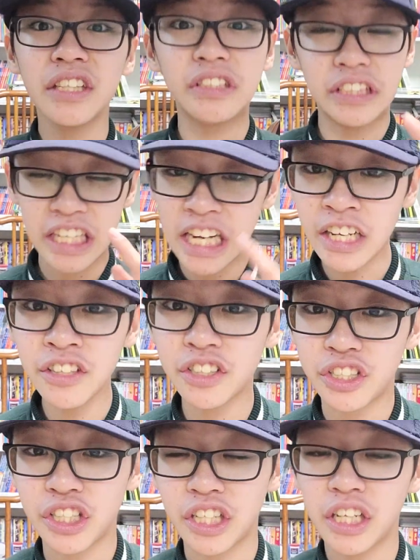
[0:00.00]
is the
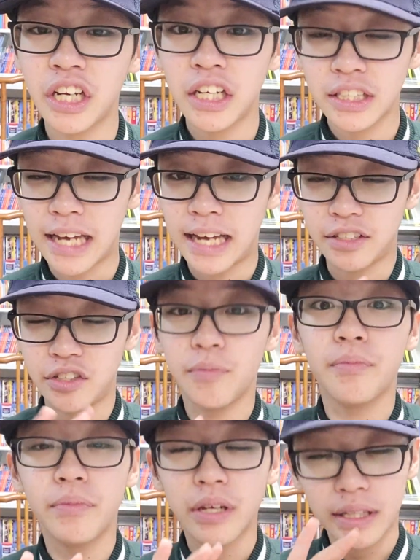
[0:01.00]
energy
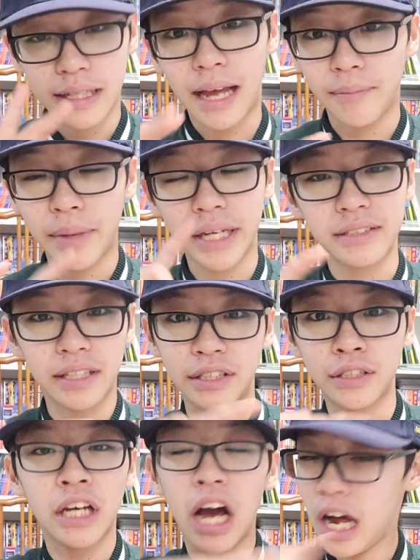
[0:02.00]
that makes
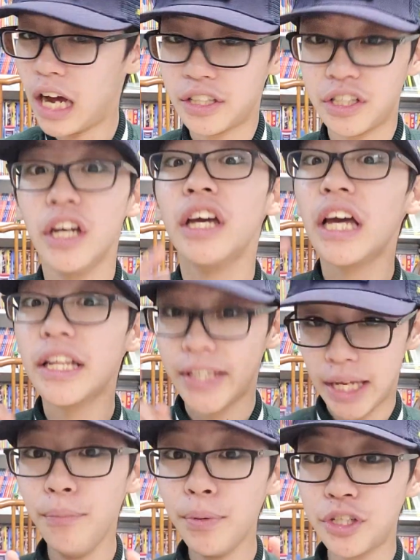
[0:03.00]
things hot.
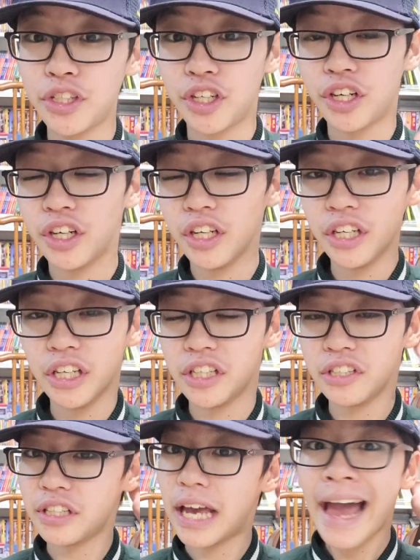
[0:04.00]
Temperature
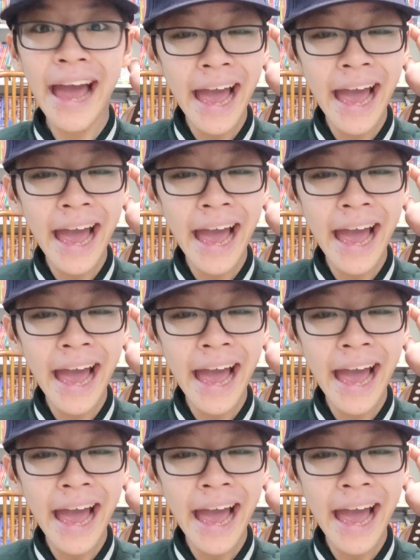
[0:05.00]
is